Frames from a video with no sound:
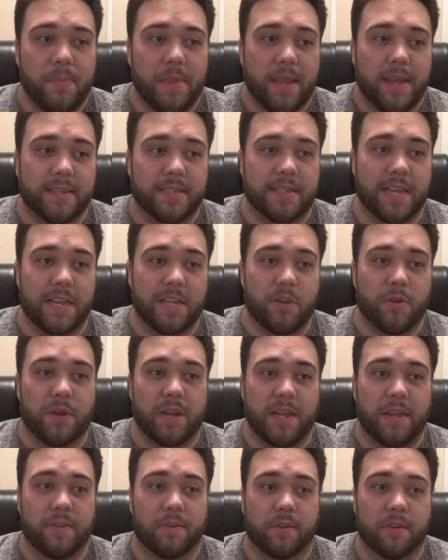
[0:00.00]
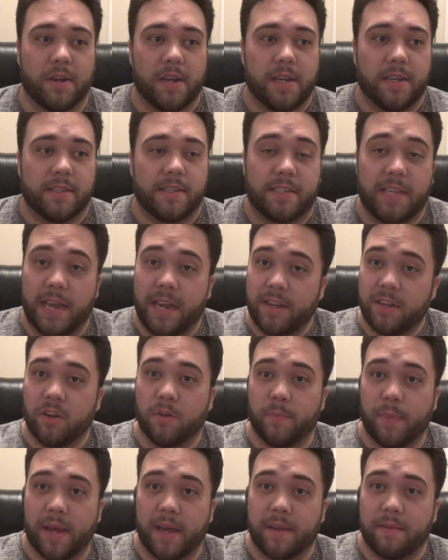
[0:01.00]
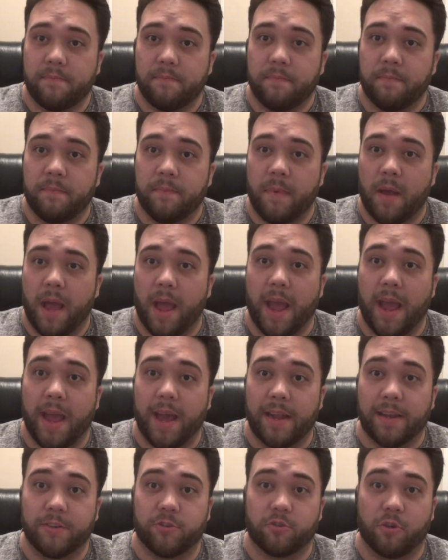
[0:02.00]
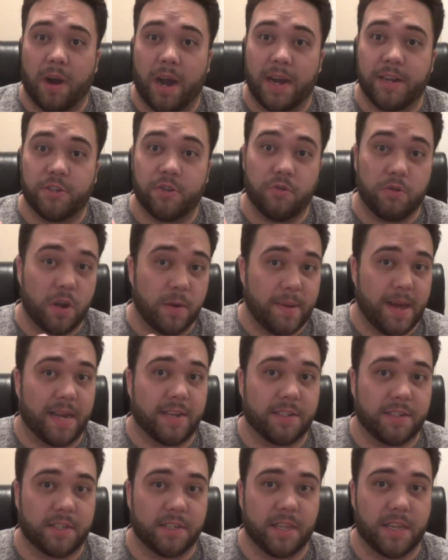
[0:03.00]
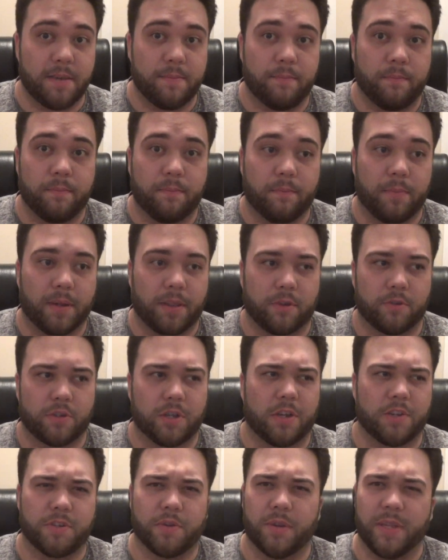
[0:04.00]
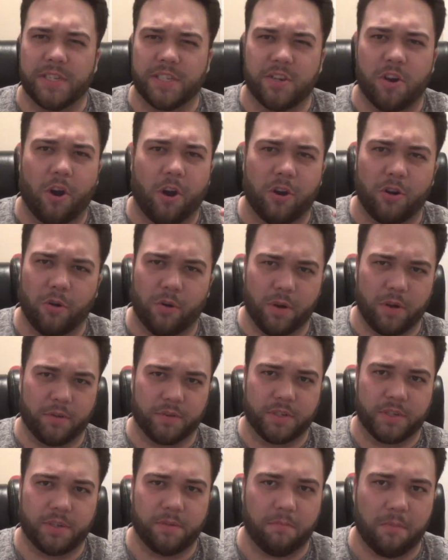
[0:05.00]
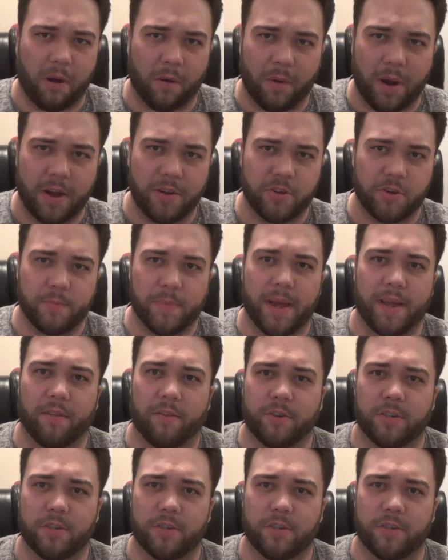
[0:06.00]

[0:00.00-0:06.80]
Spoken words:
is that you can either stay in your bed and try to go back to sleep, but there's also these gargoyles around your bed.